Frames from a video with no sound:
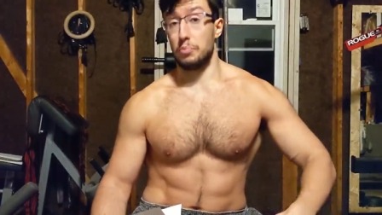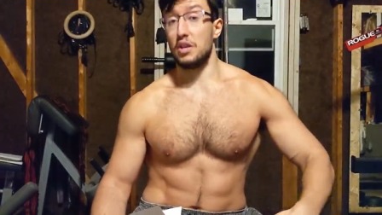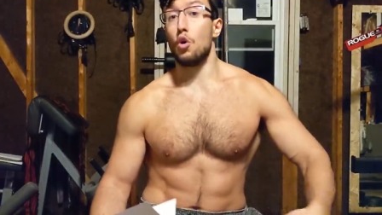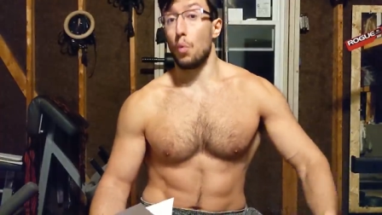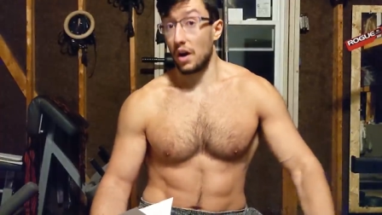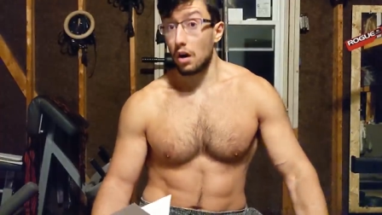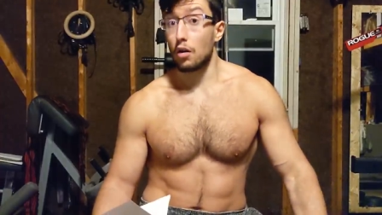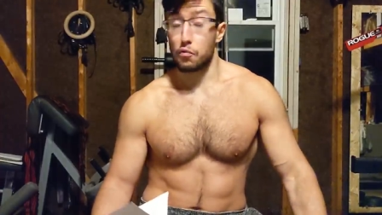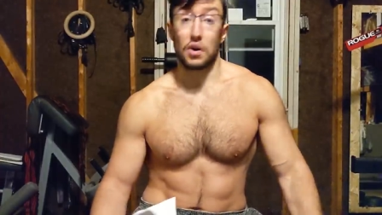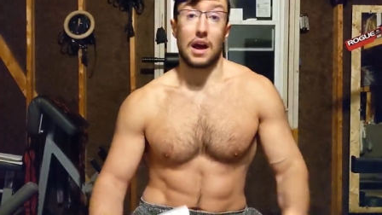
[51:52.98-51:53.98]
be aware
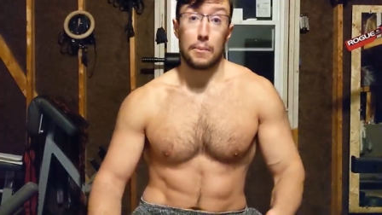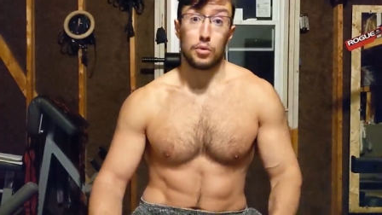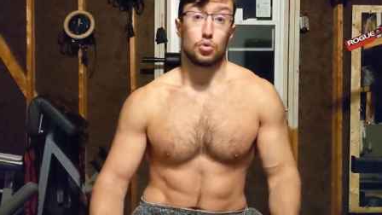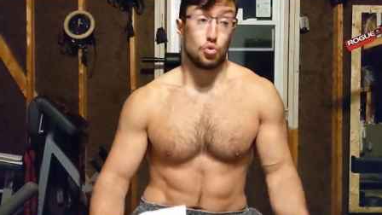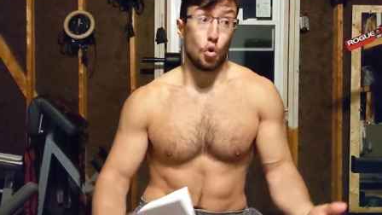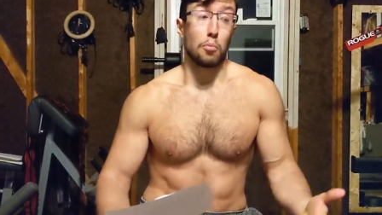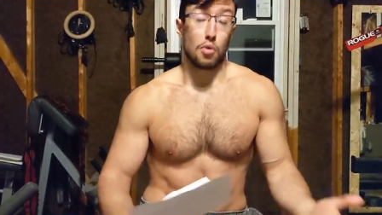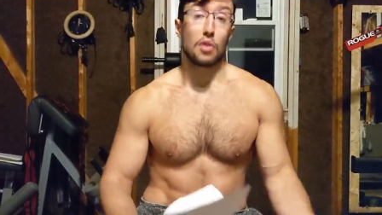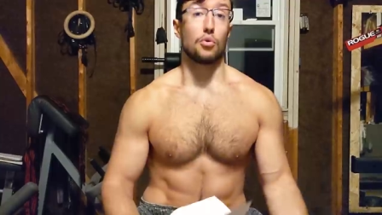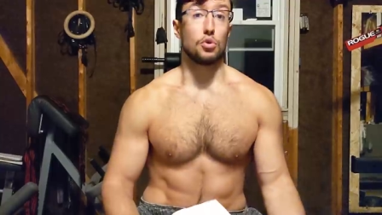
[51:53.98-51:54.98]
of what happened to your
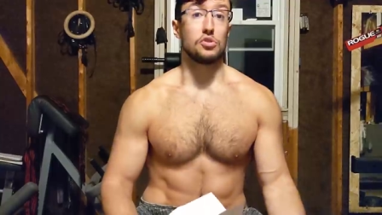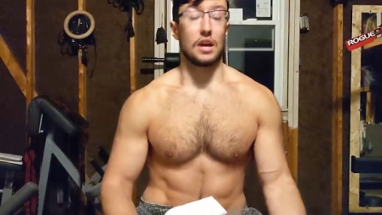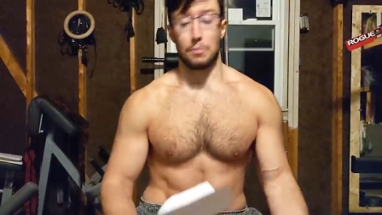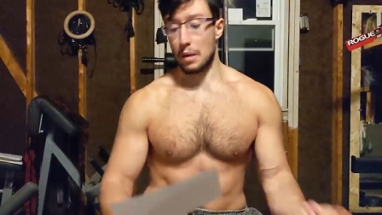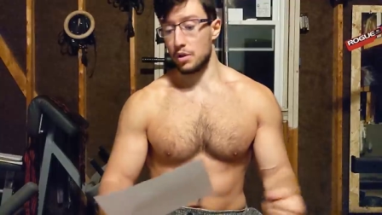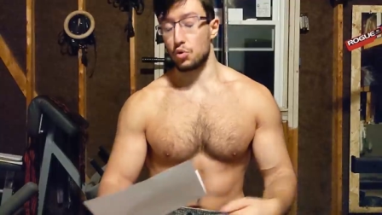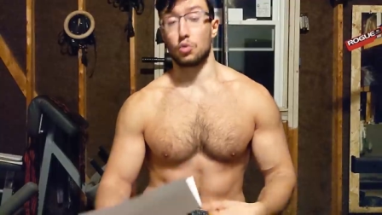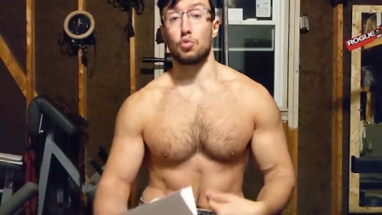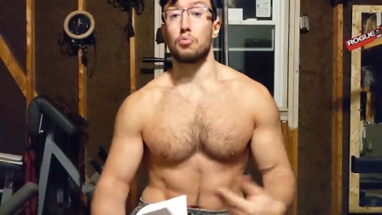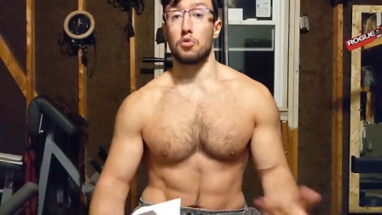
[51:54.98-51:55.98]
brothers and maybe
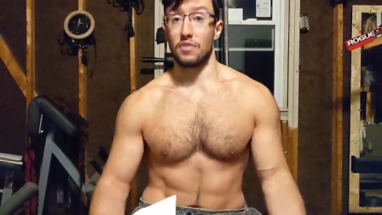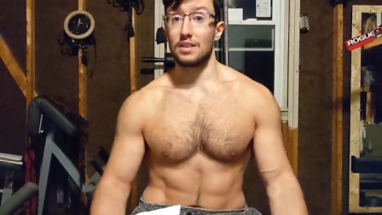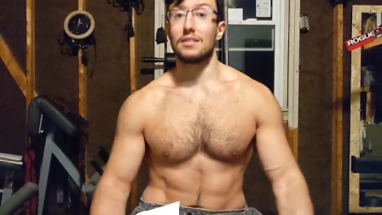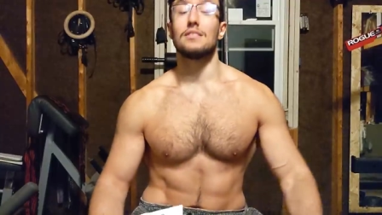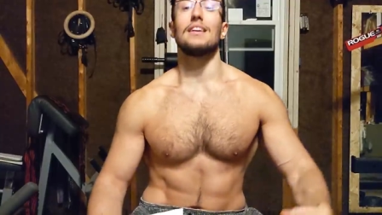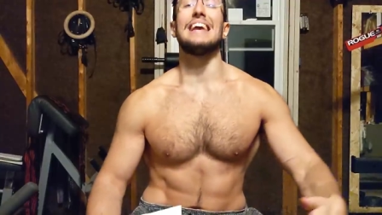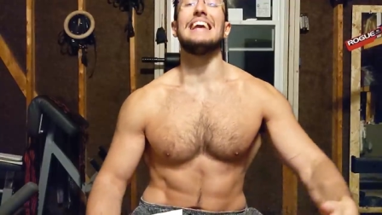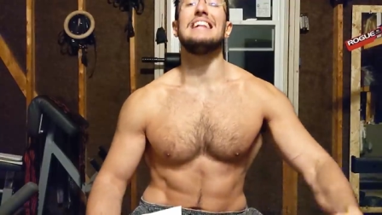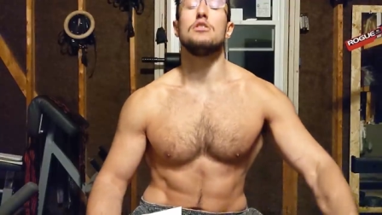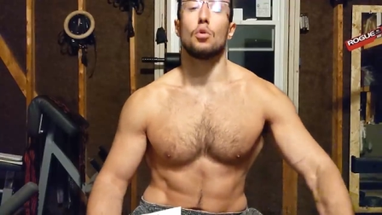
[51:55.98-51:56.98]
try to prevent it
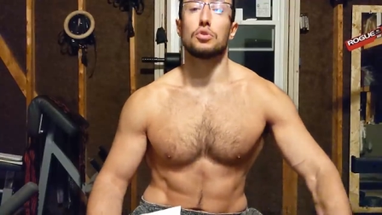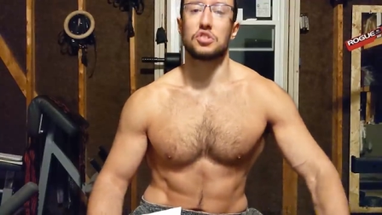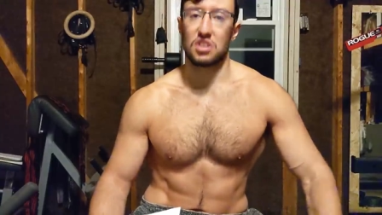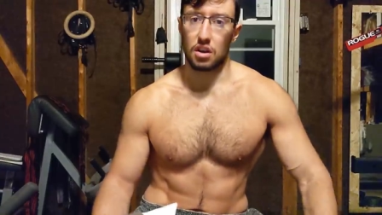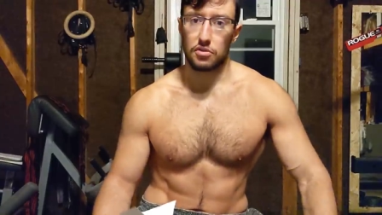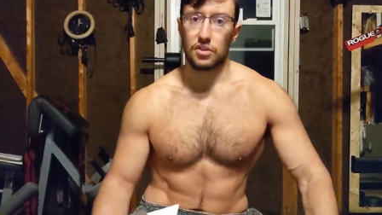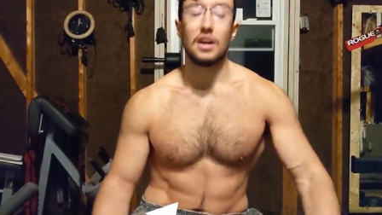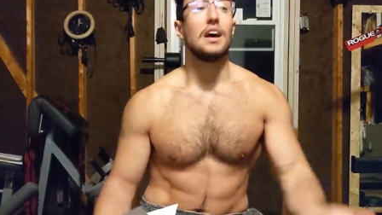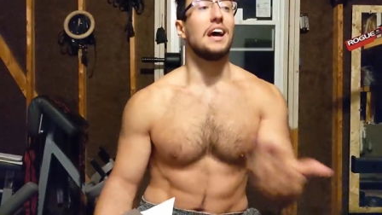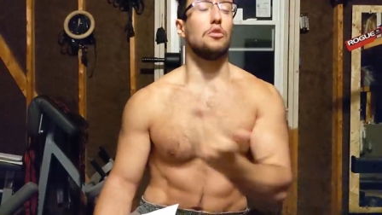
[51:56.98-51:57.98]
in yourself
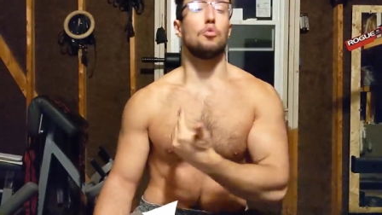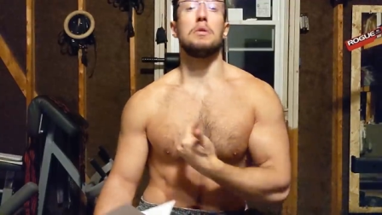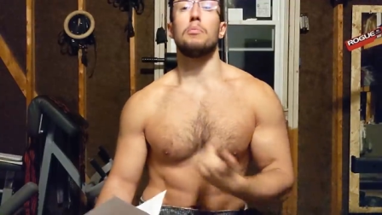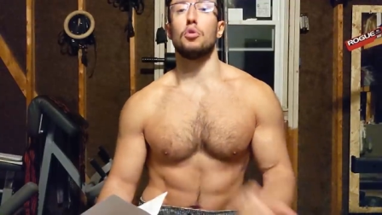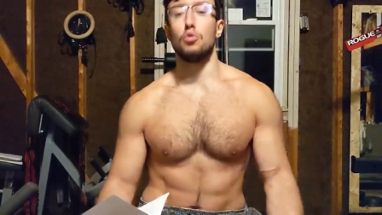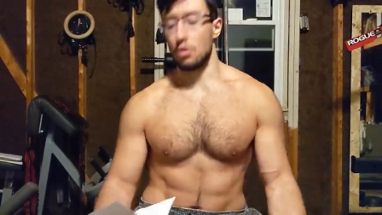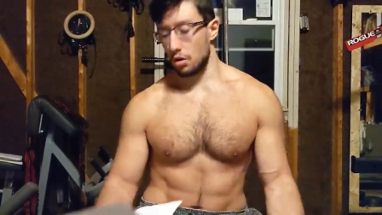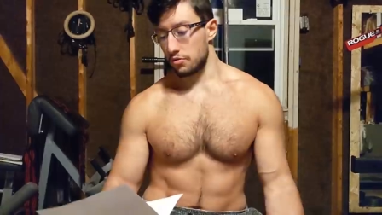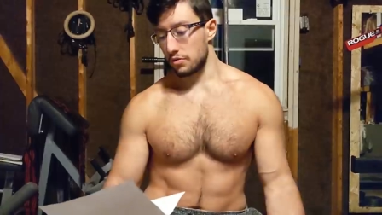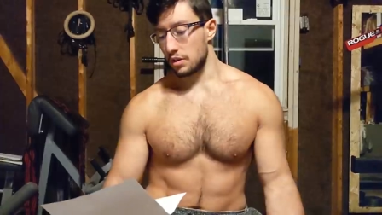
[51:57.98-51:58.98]
and the people you
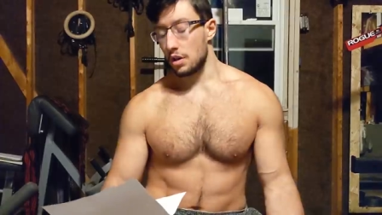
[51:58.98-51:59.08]
love.